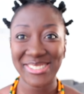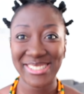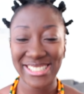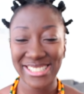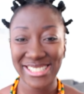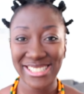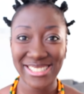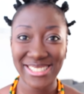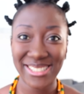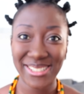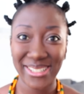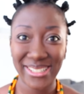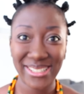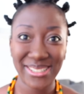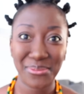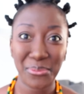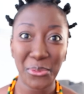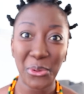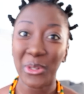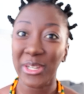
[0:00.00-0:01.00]
This is the
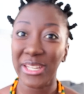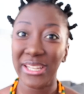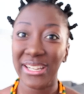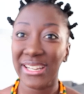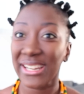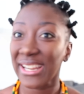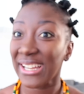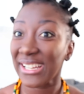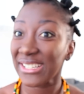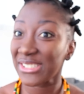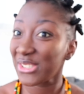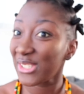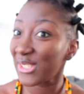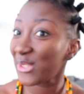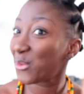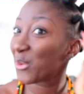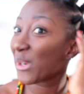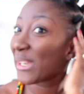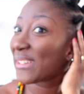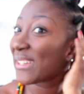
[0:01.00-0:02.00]
next morning and I actually
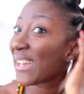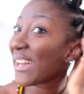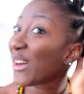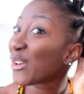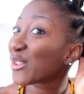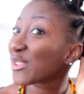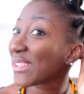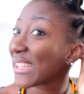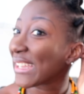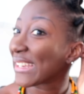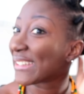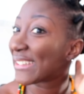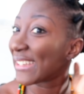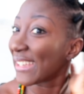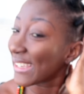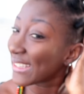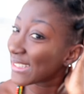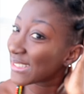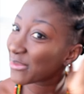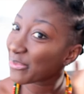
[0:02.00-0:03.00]
went out like
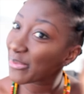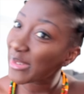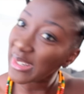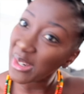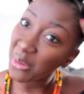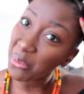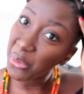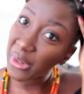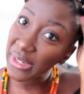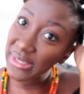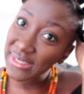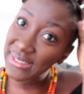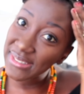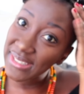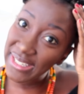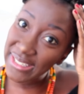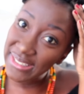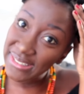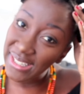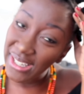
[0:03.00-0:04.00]
this, but I'm going to
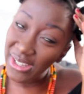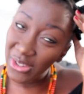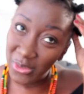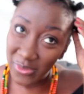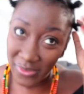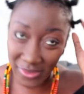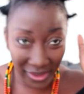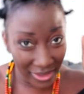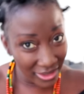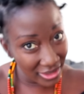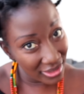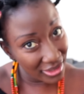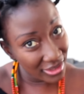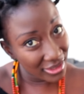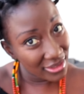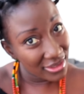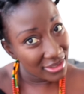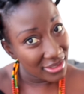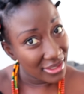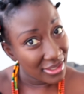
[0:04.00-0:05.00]
take down
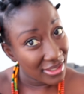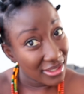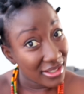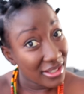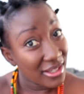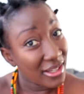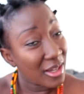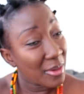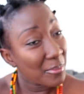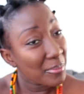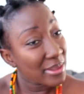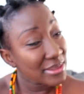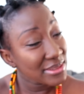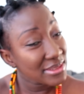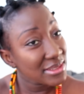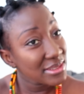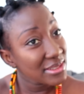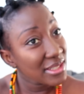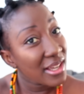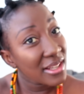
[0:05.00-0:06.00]
the bun
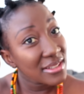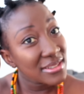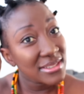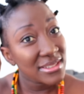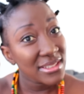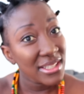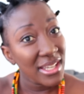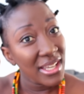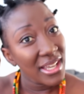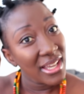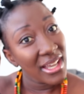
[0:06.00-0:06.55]
to knots.